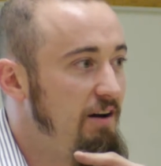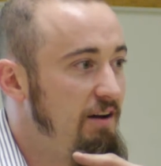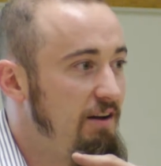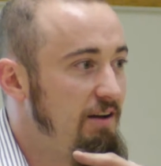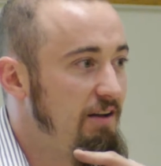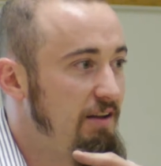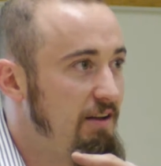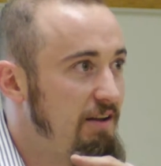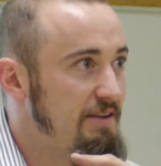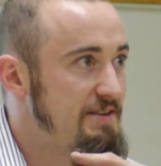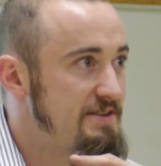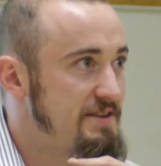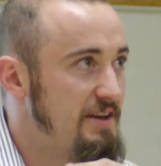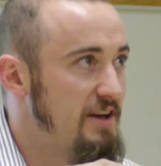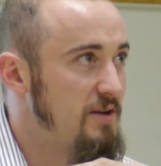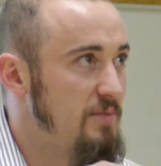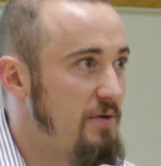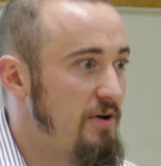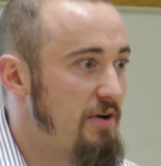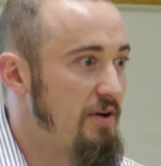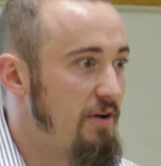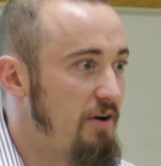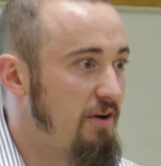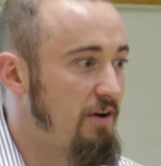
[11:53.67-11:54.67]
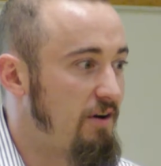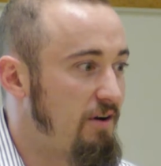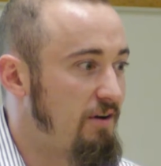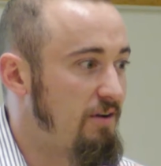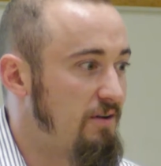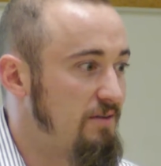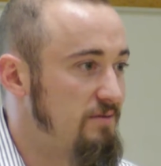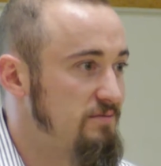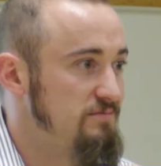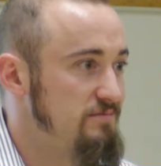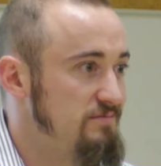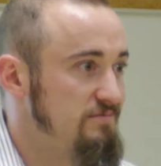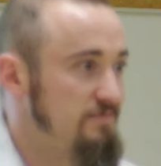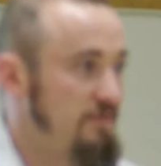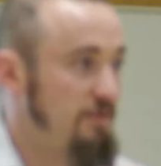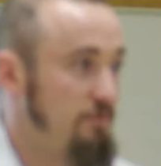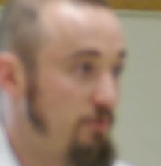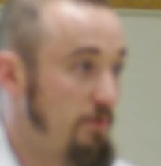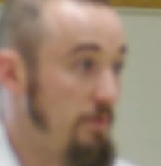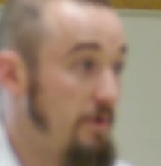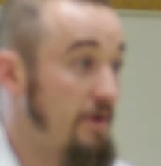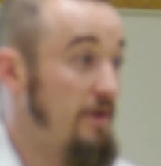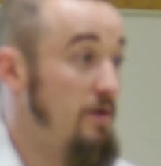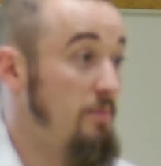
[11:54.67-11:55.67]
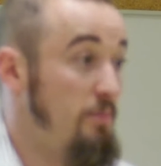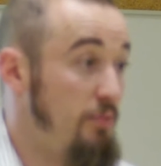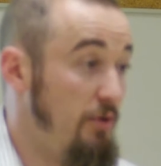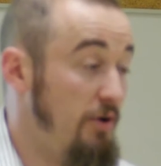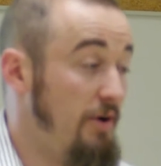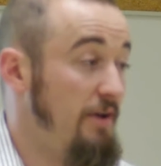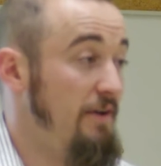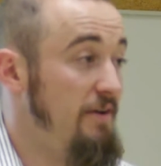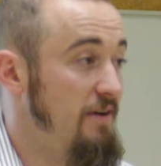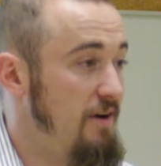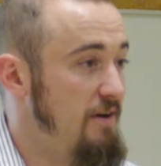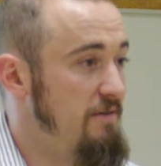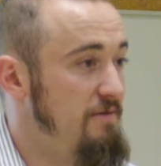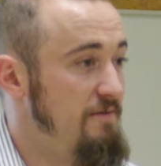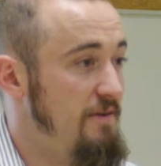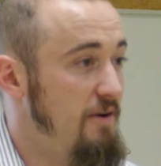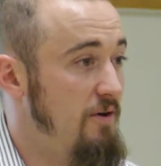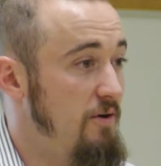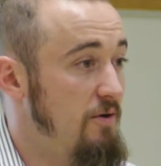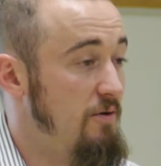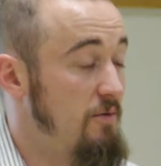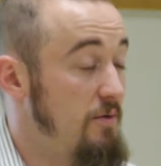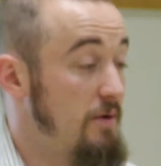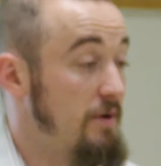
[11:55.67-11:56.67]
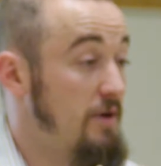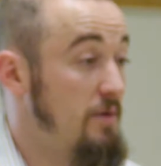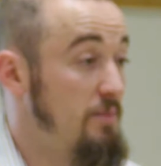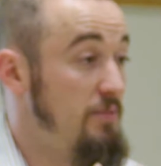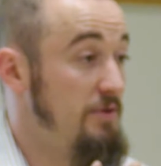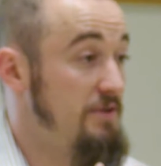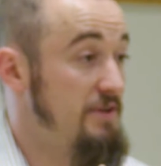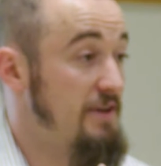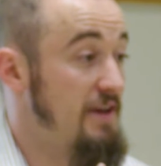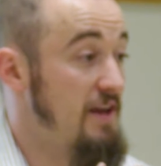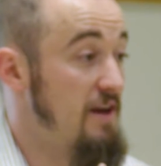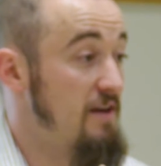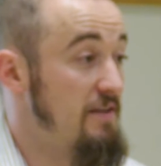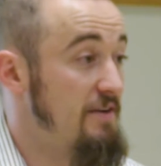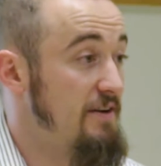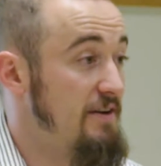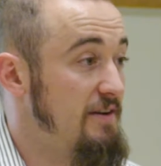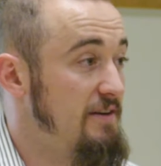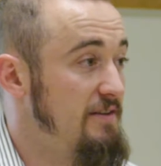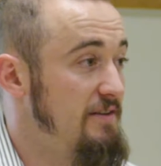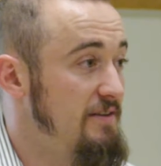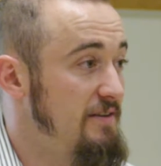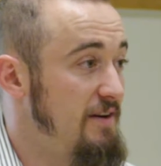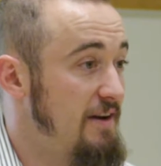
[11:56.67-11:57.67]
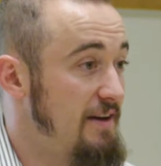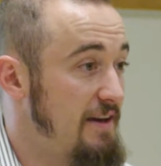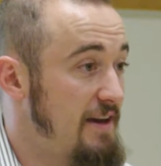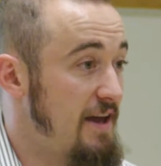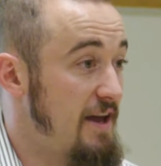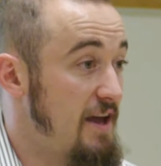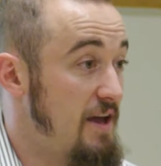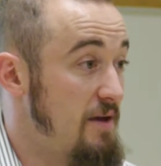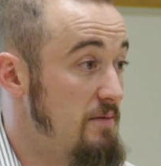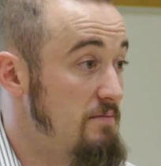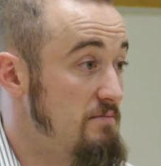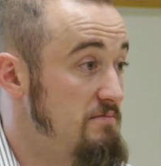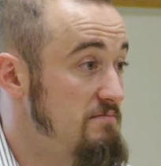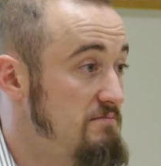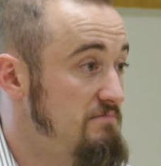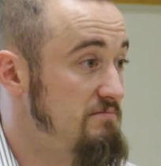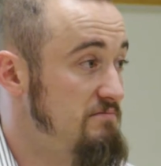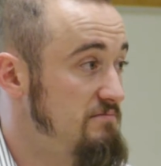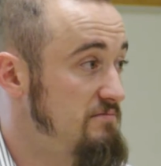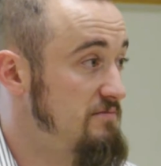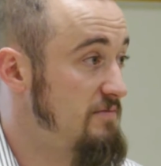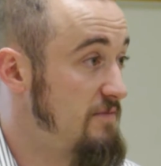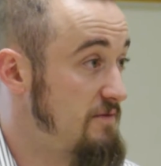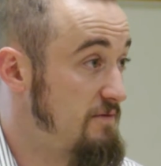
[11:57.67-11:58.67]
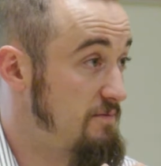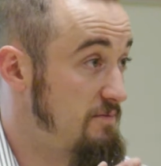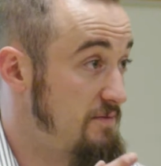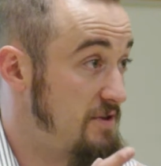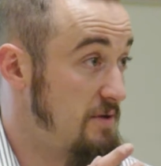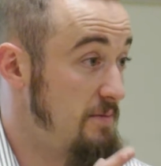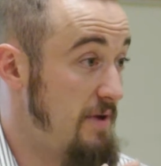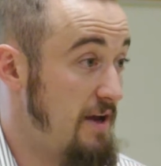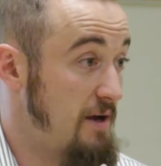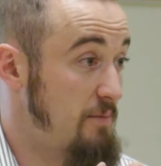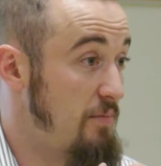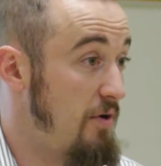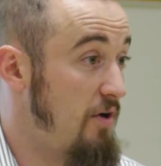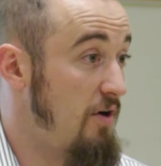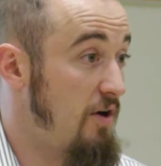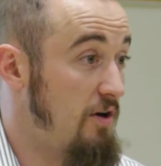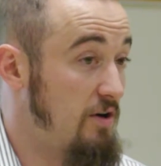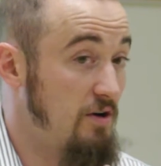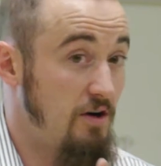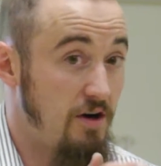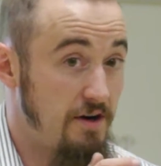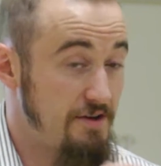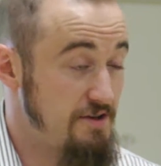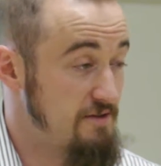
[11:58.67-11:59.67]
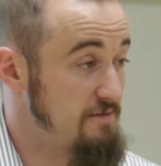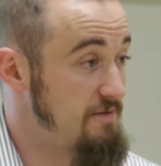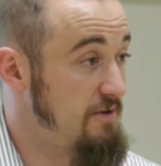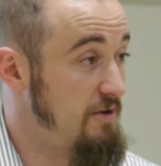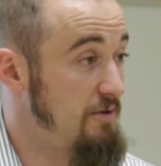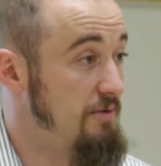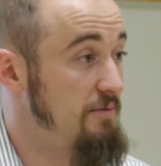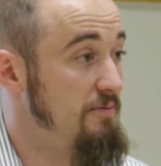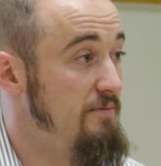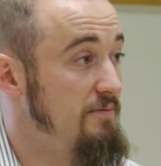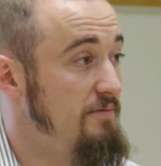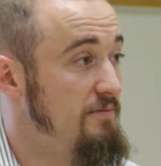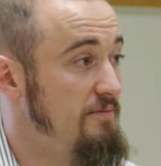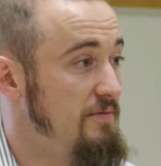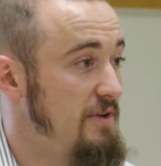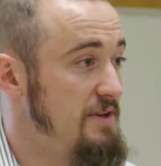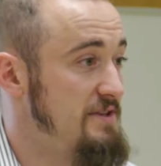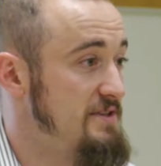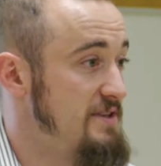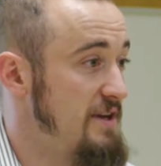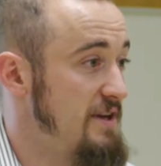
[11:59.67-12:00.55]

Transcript: Let's think about if we were gonna put a phone. We were gonna put together a game to make Pong on your phone. Let's say